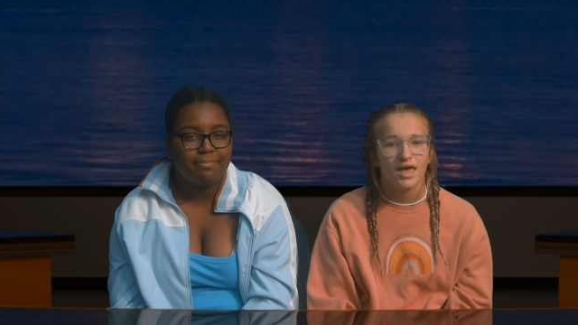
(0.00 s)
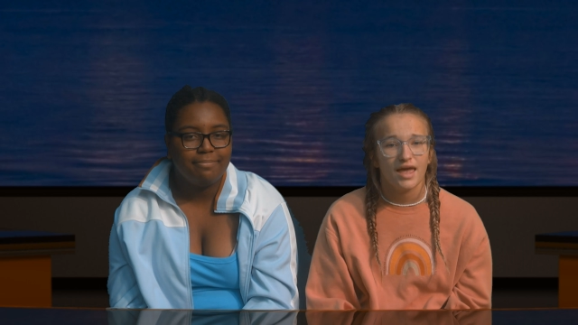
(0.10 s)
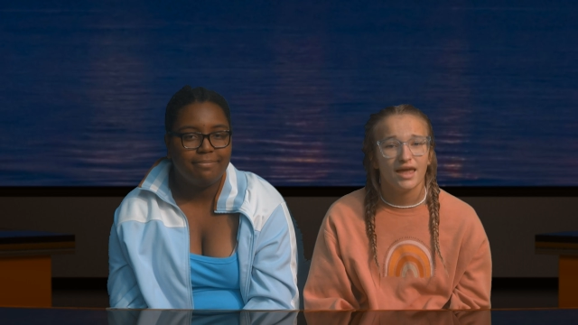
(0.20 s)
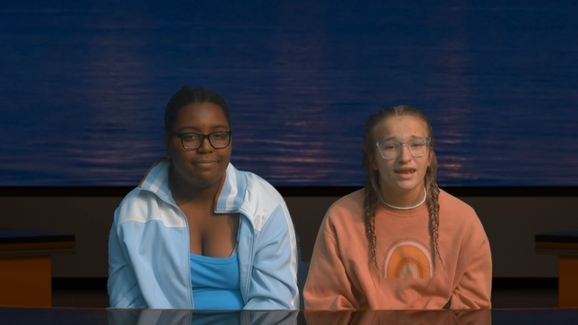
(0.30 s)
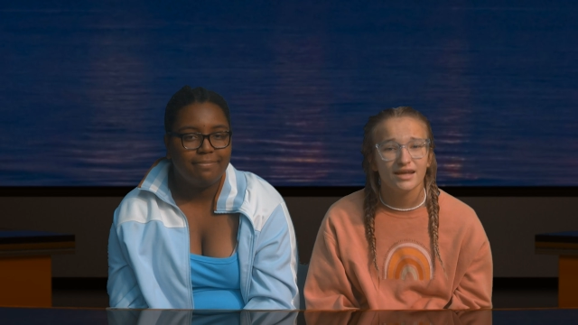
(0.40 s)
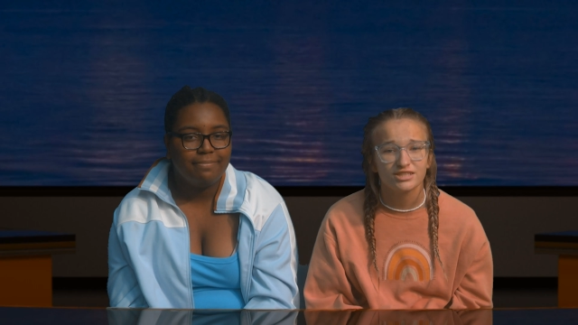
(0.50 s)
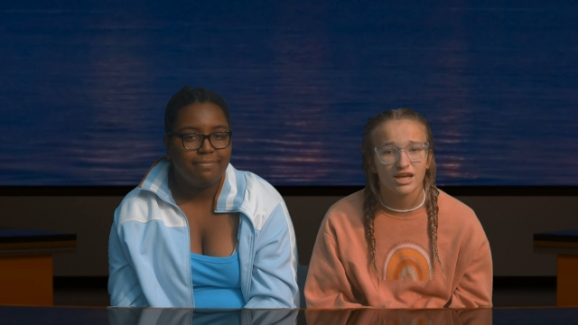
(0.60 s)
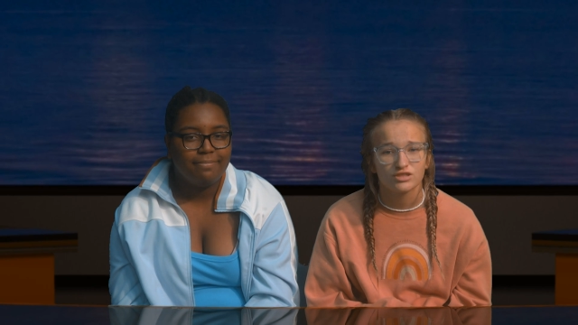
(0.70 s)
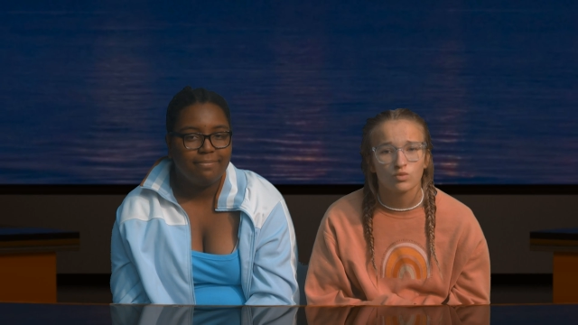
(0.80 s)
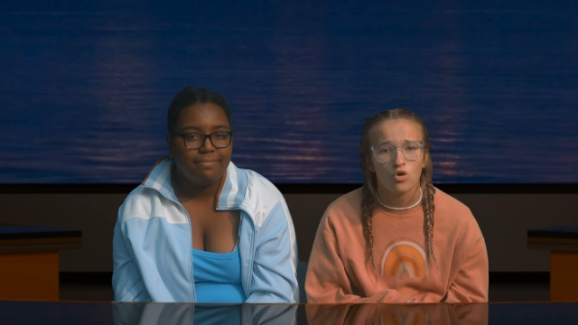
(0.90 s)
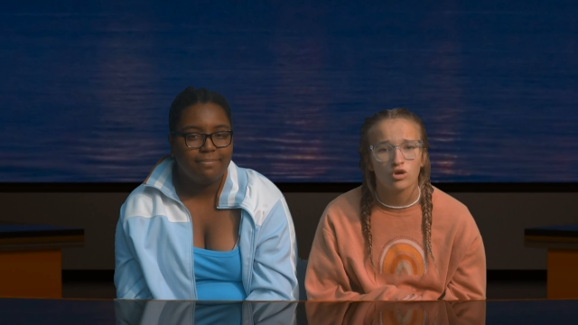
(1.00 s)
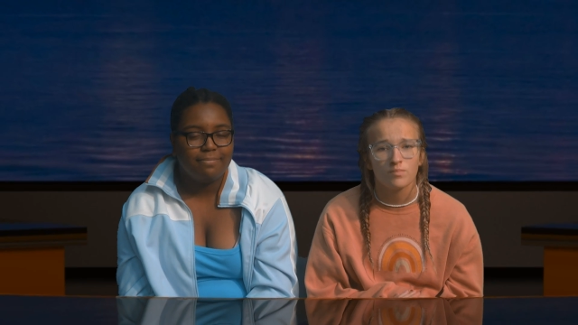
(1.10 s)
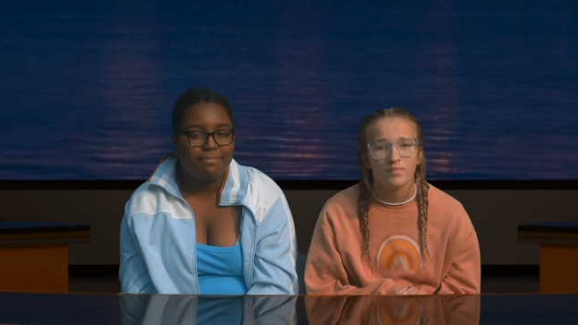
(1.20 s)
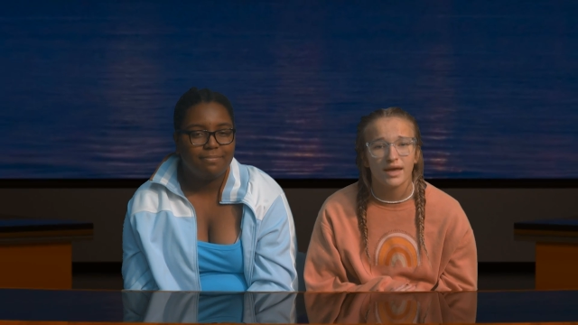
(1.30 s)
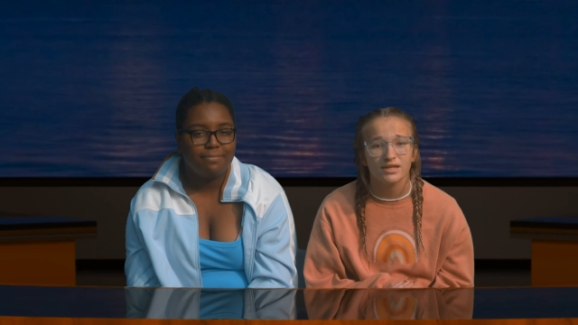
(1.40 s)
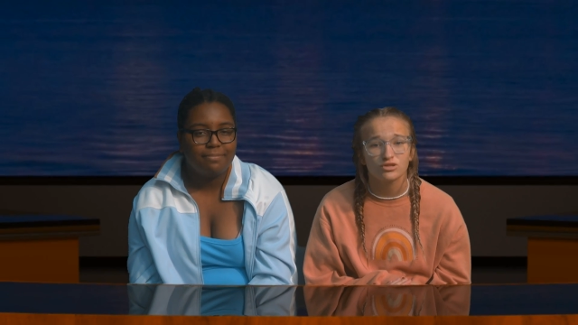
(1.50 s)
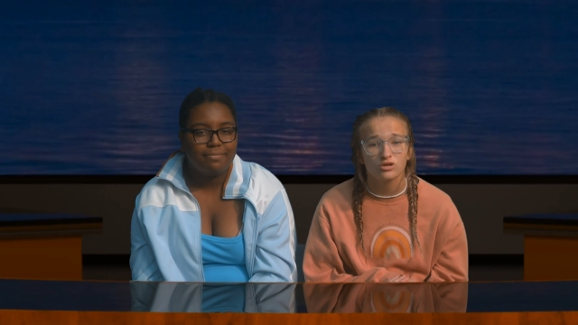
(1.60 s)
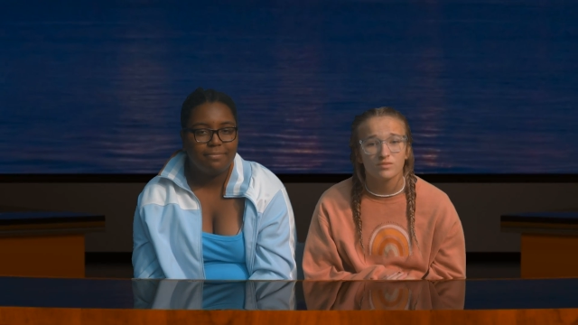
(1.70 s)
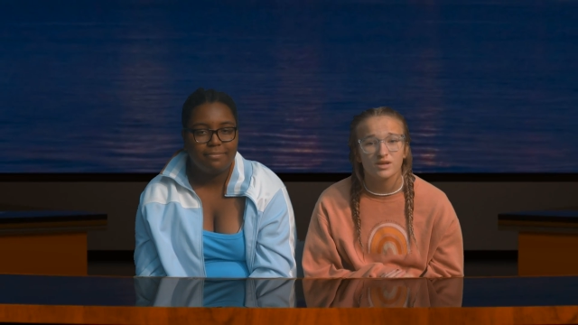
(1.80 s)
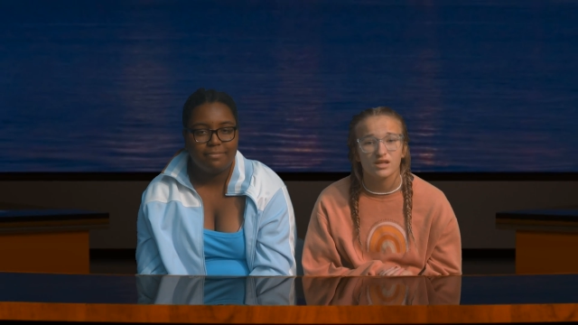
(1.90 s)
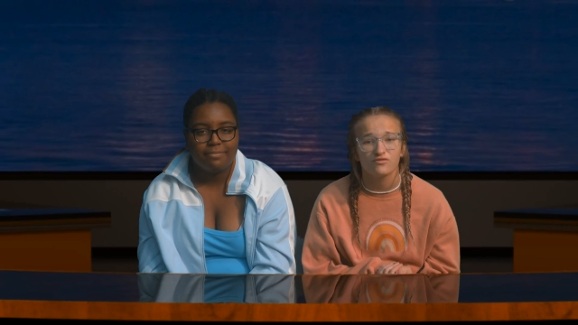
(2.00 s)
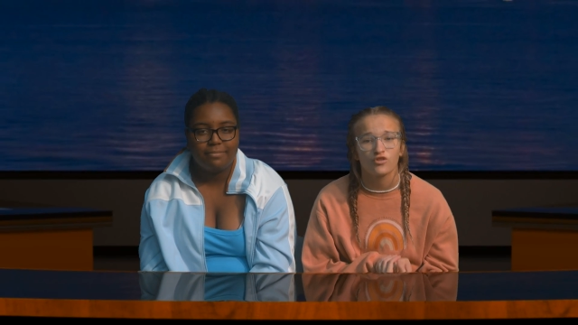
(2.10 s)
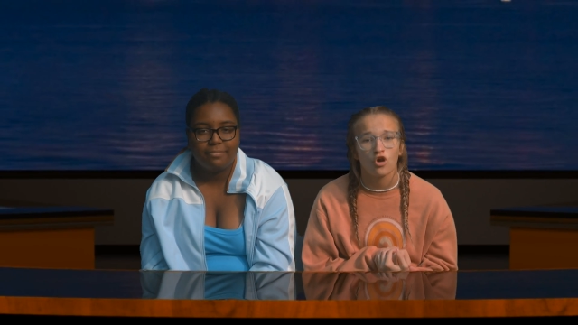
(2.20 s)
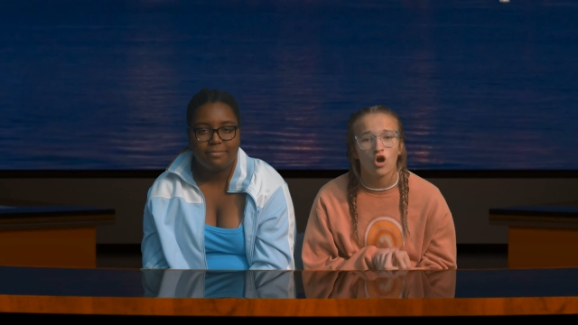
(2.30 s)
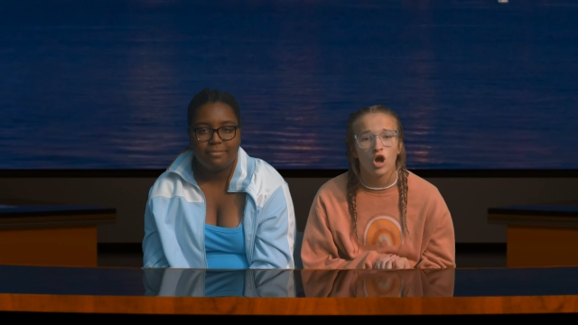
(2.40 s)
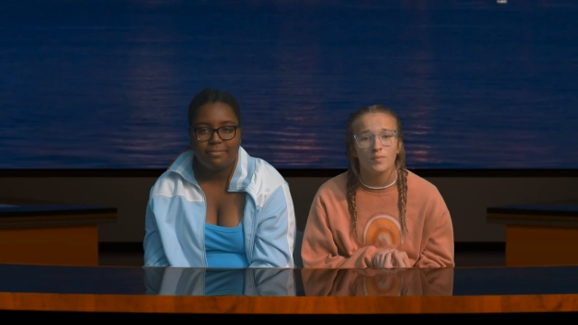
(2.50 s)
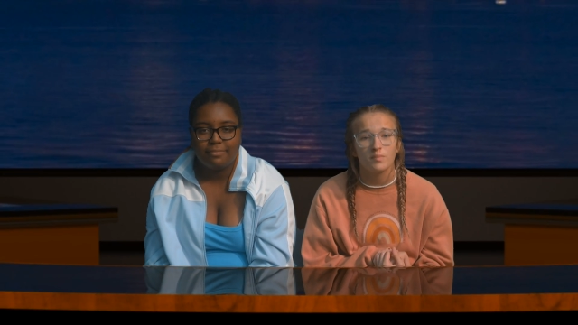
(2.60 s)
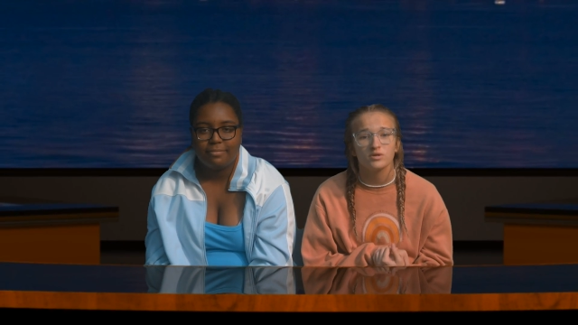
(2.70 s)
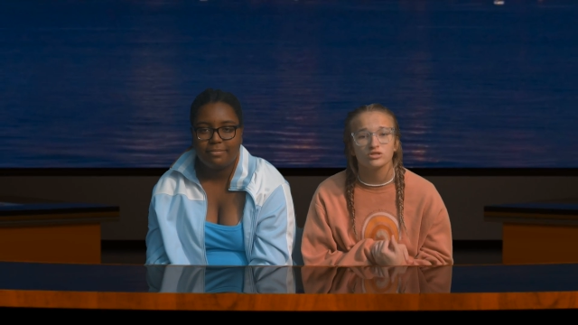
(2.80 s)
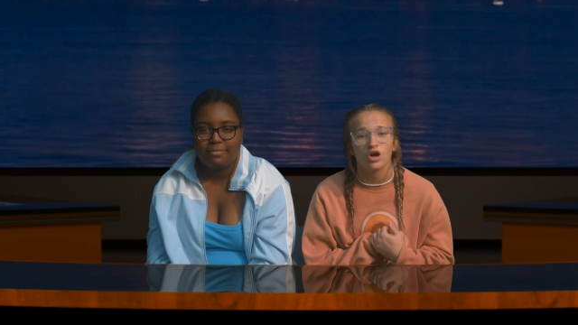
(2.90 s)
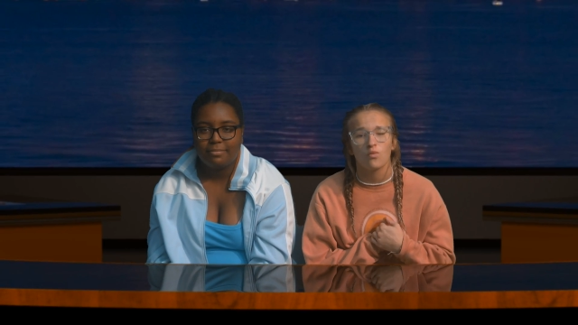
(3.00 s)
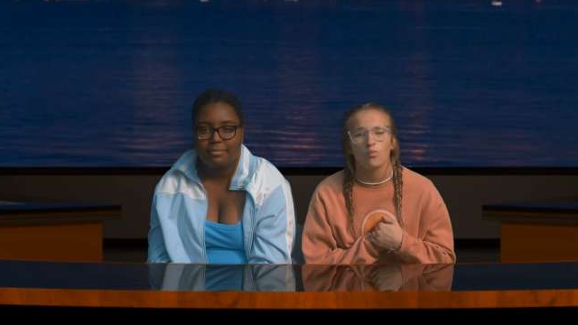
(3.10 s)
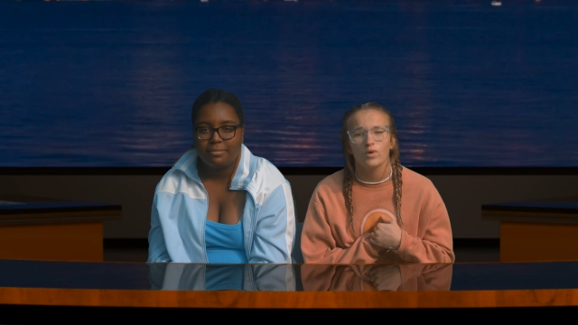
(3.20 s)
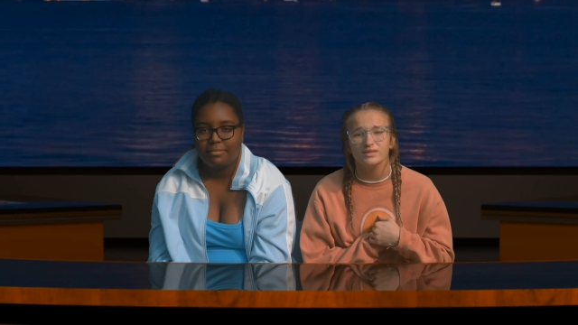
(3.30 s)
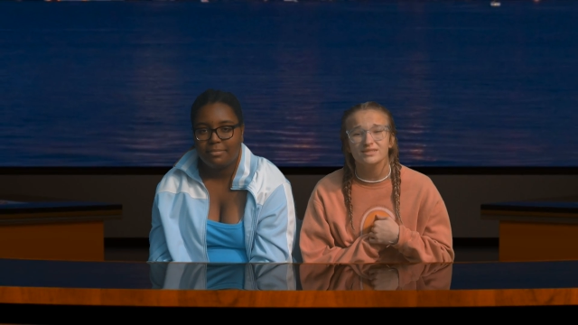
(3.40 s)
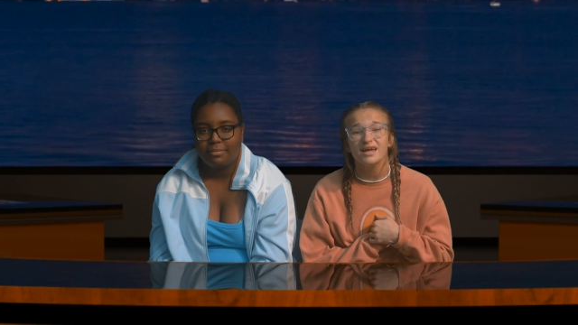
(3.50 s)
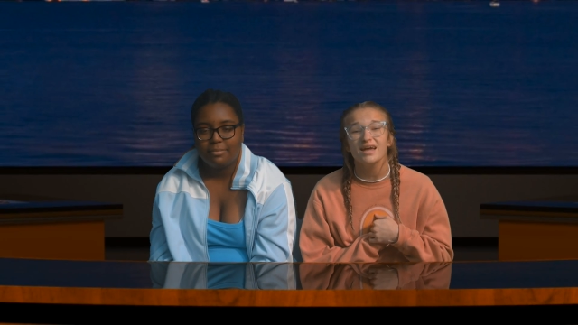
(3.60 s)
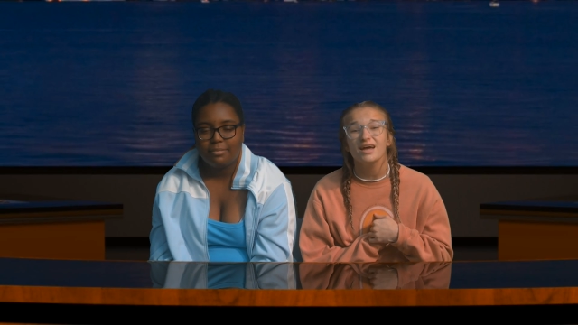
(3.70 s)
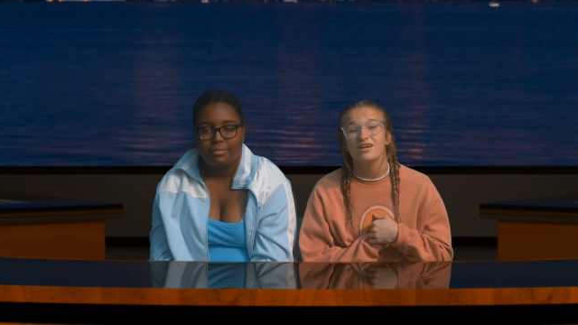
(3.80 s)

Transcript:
Speaker 1: NHS will hold a mandatory meeting for all members on Wednesday,